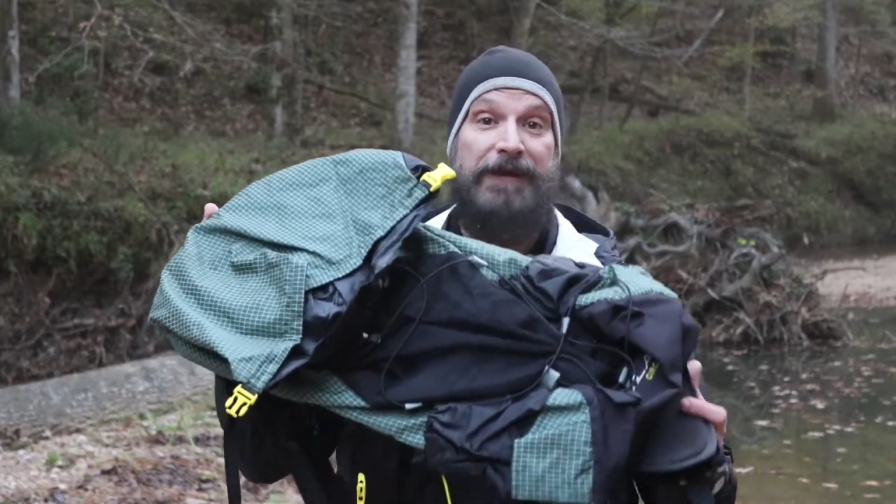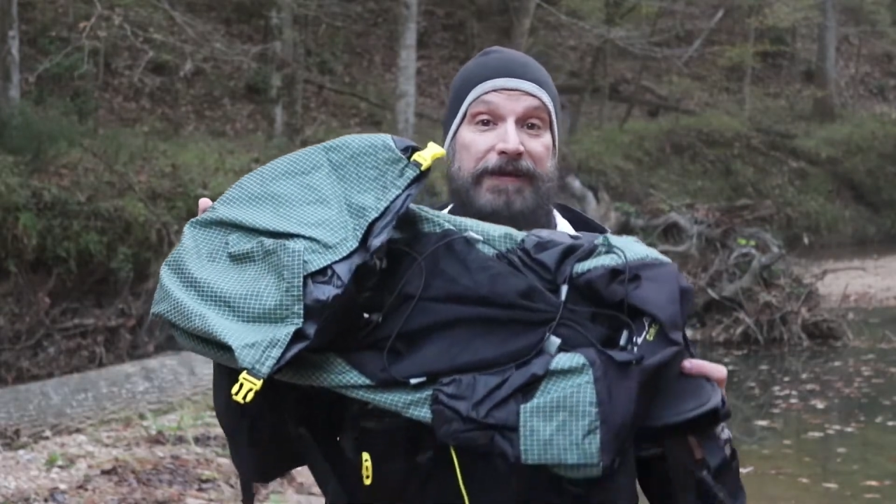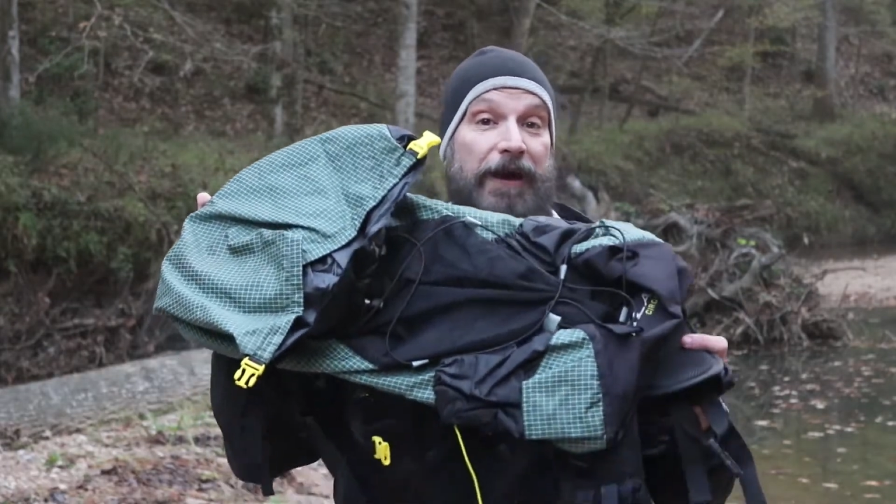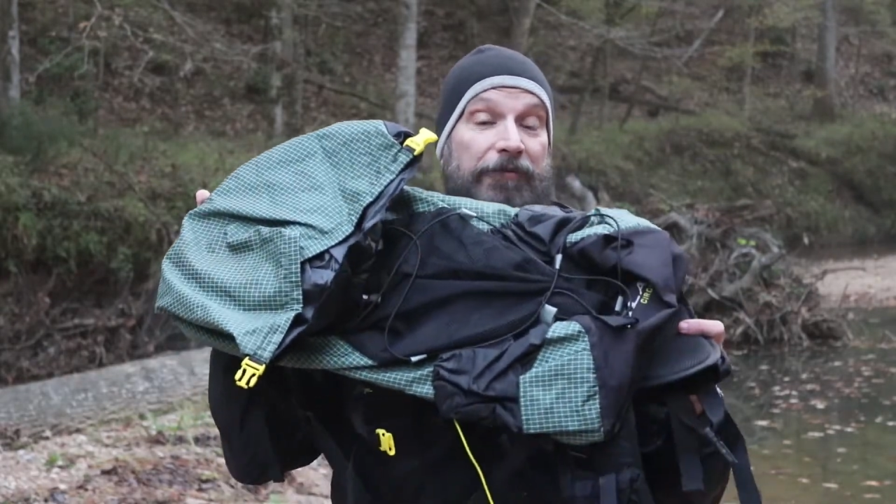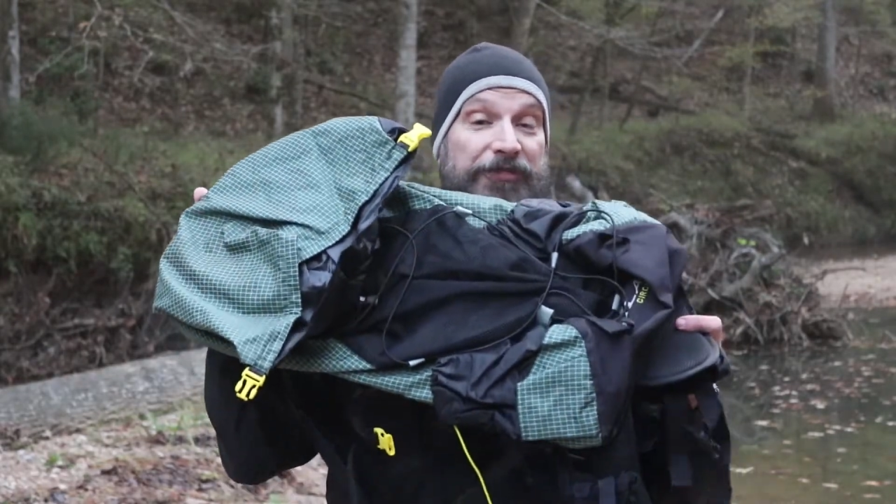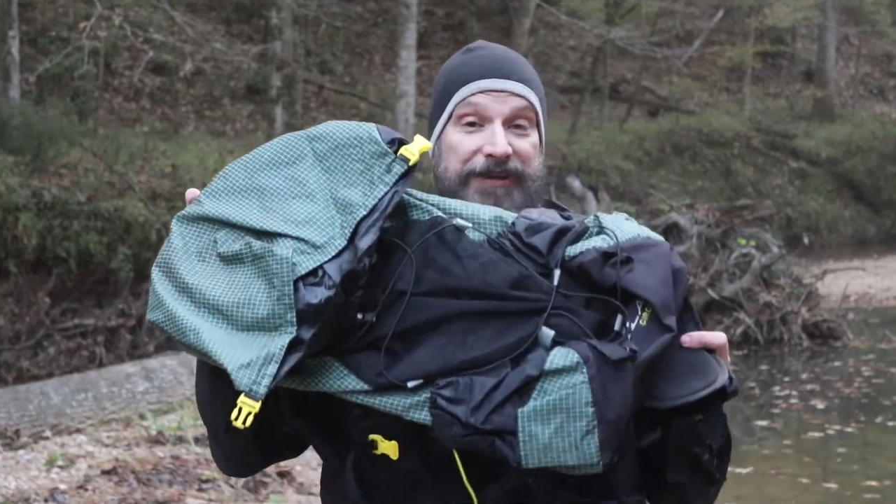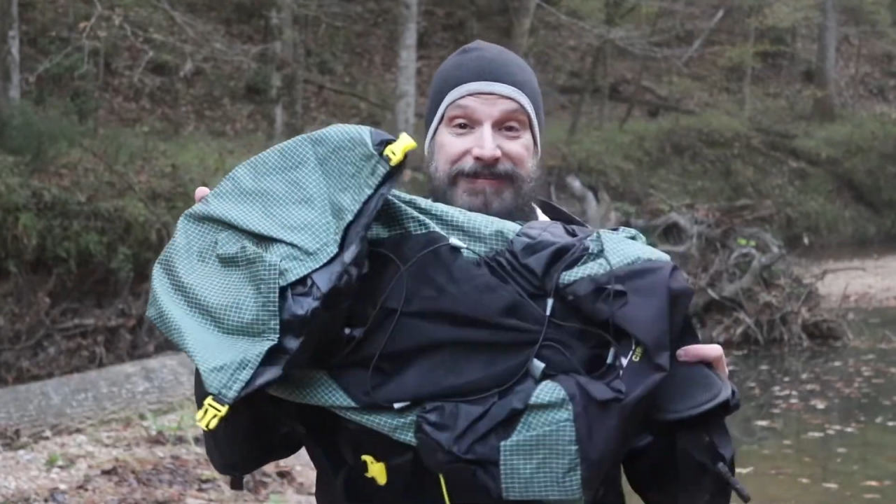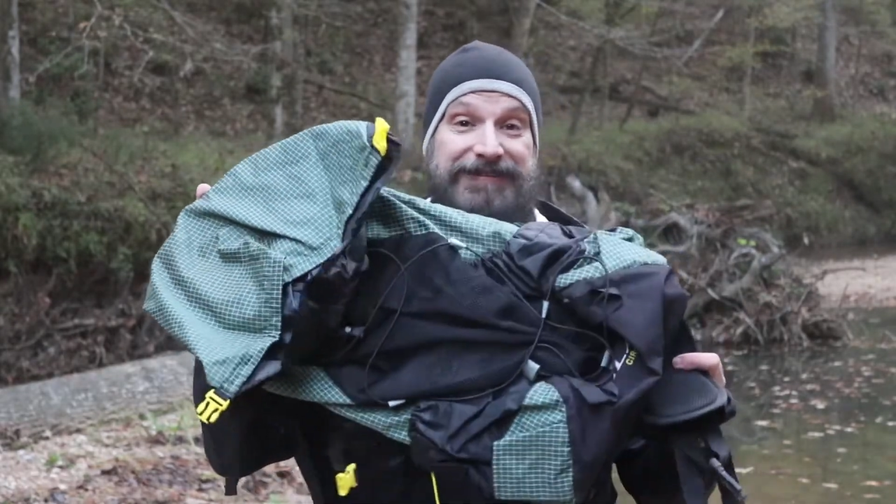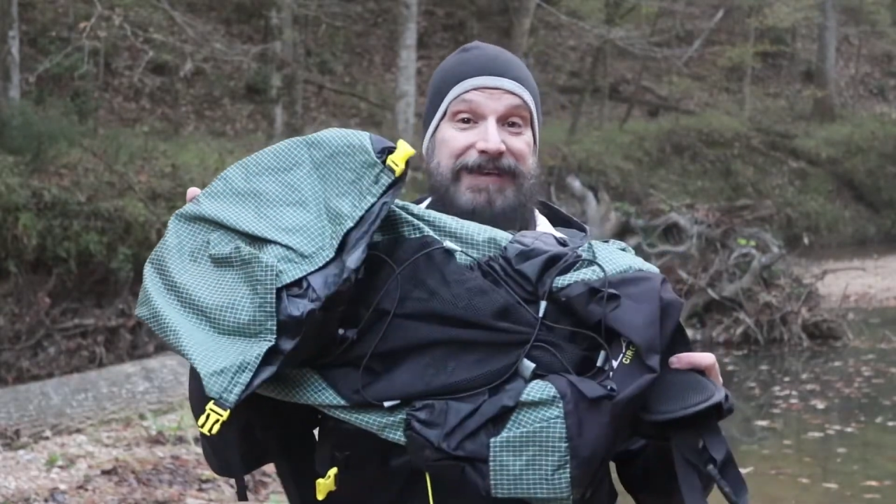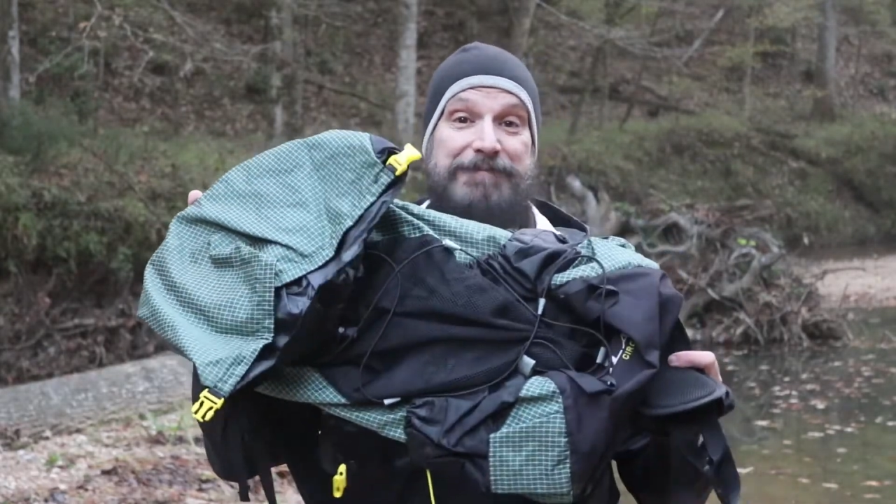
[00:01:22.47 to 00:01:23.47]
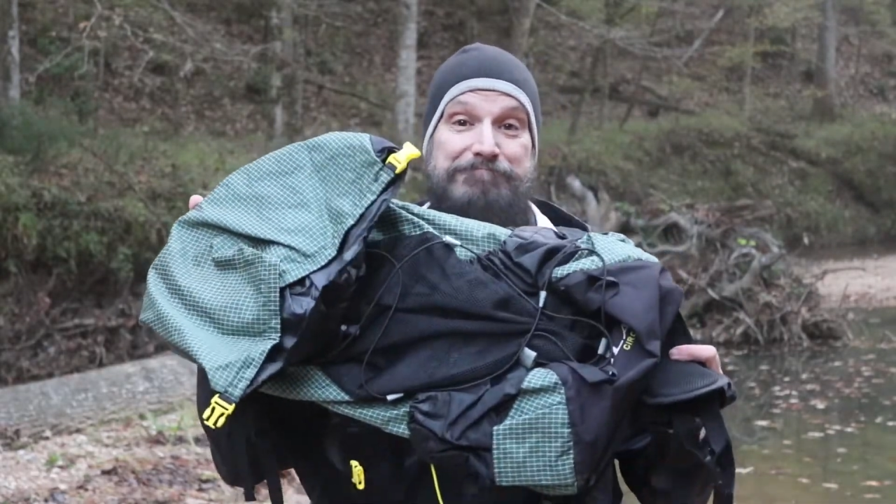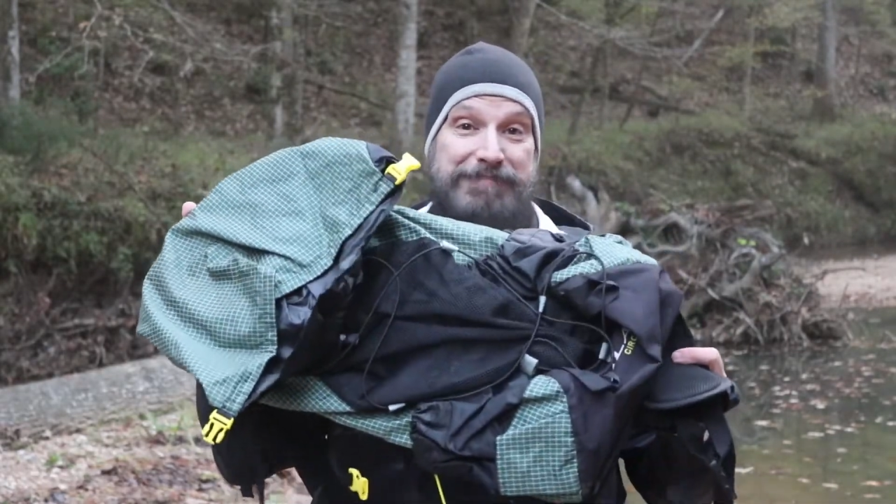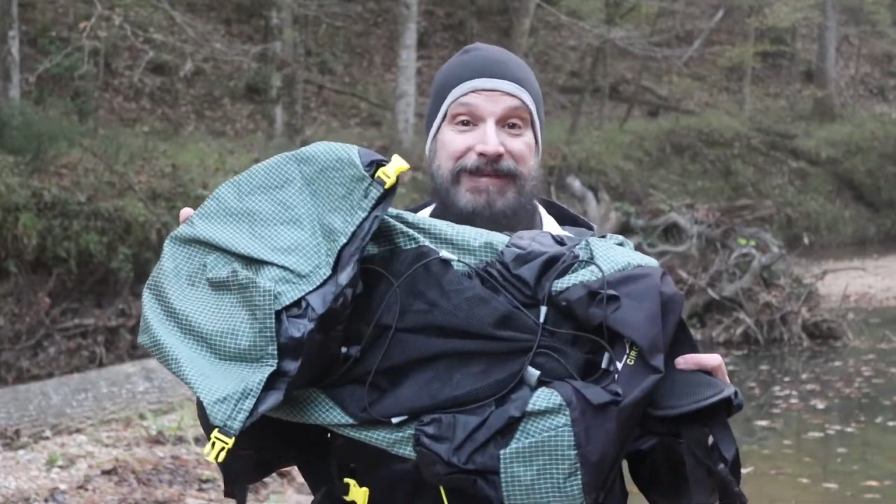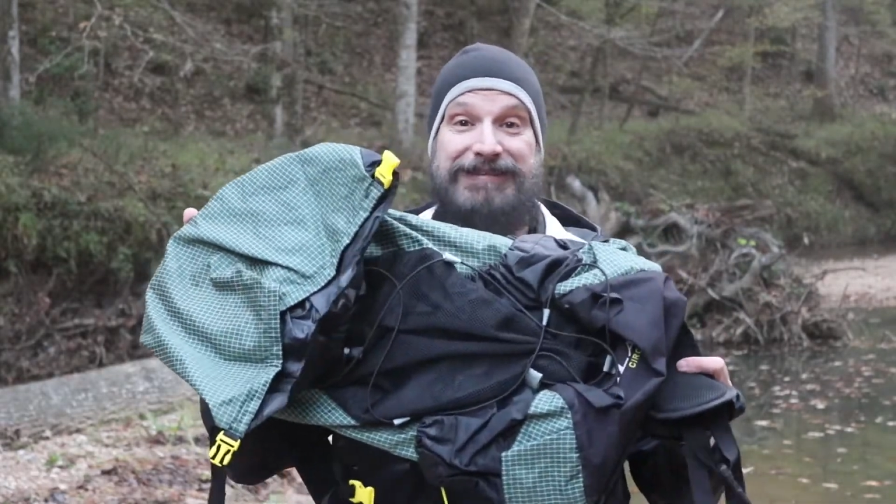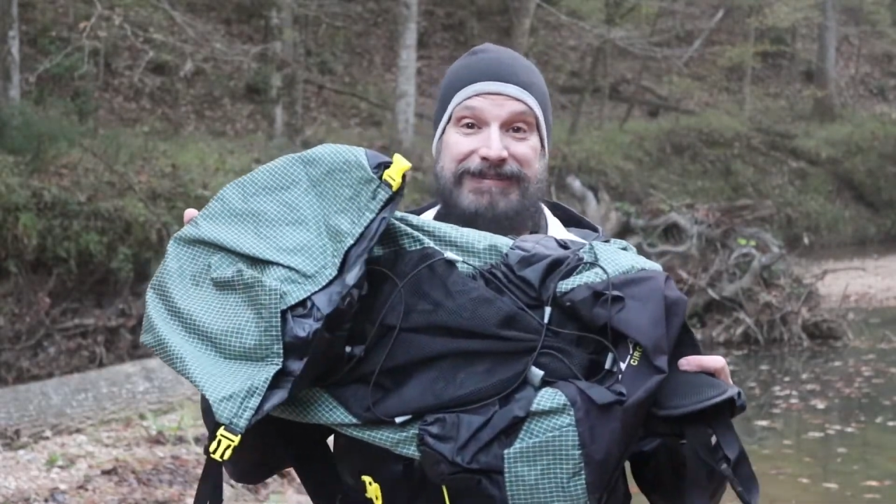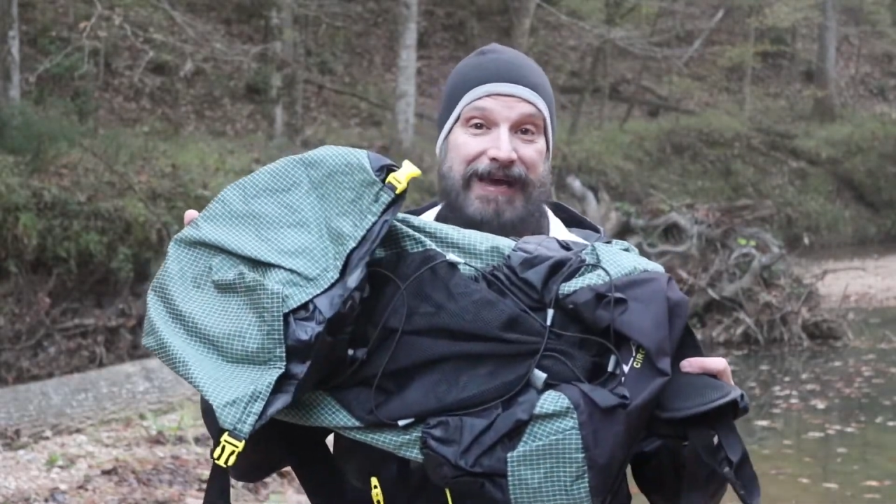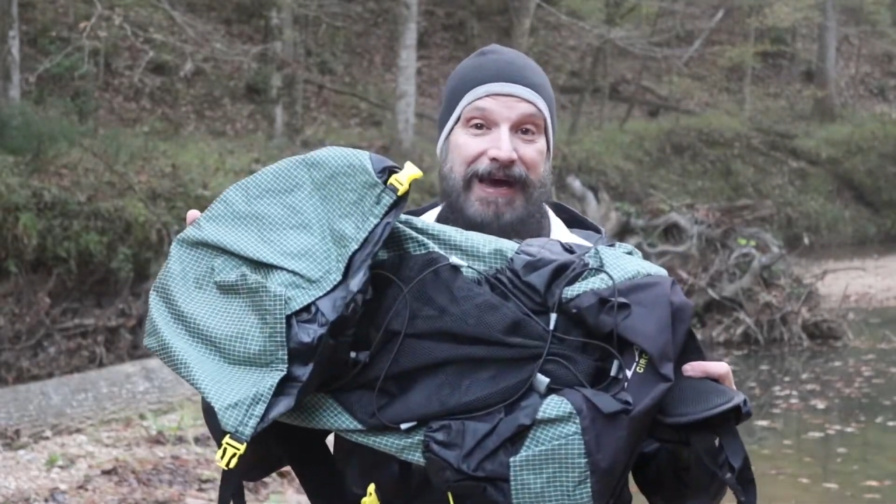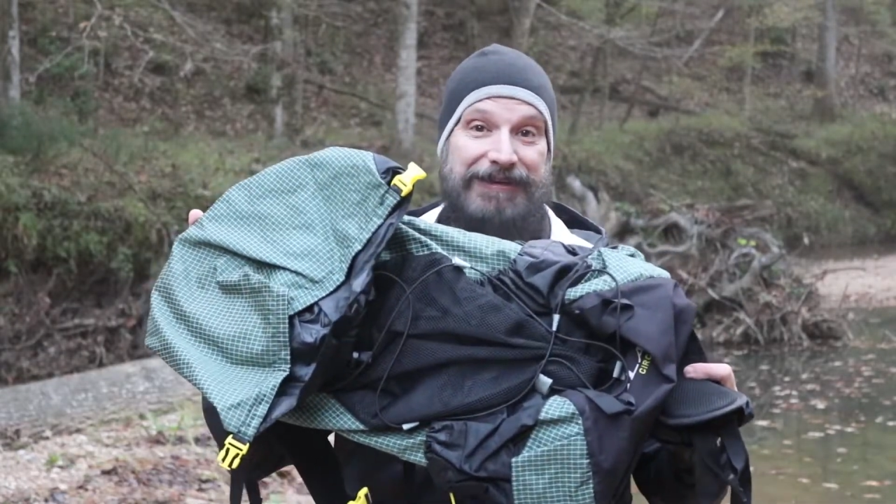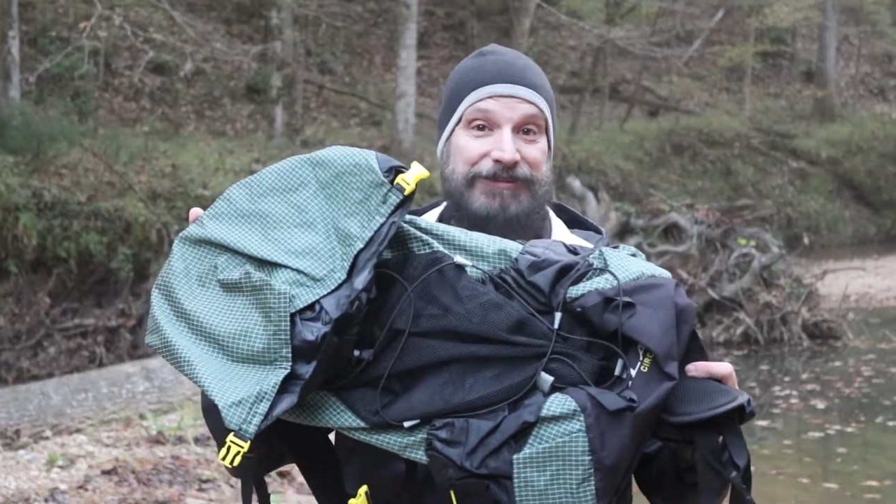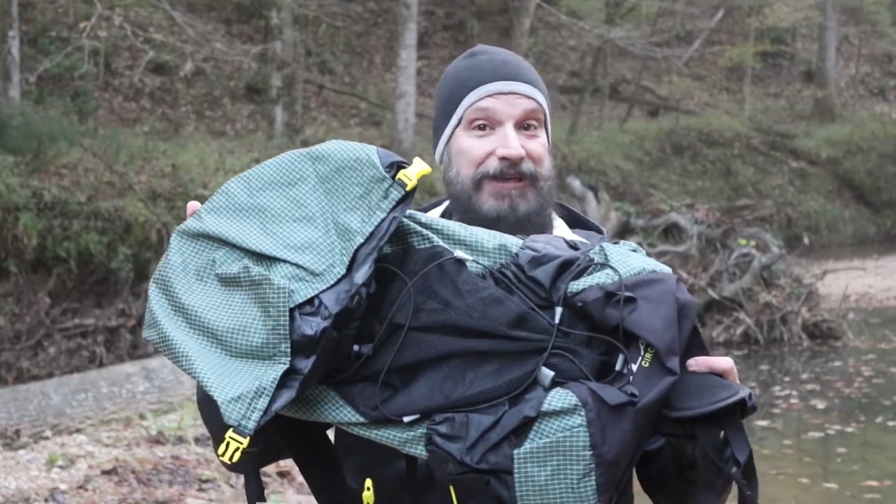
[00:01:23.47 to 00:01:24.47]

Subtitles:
Now, this is a mid-sized